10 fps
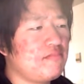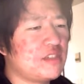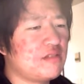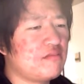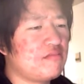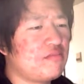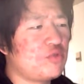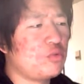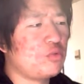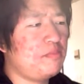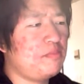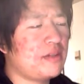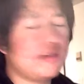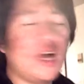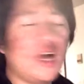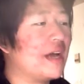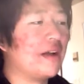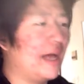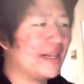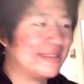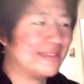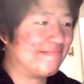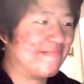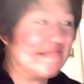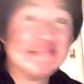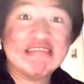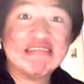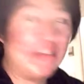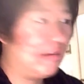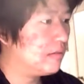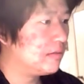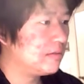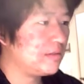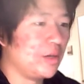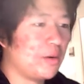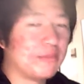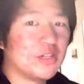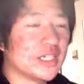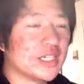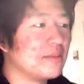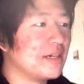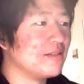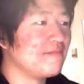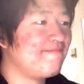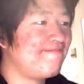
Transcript: just threw No, I, I don't. Uh, you know what I'm talking about.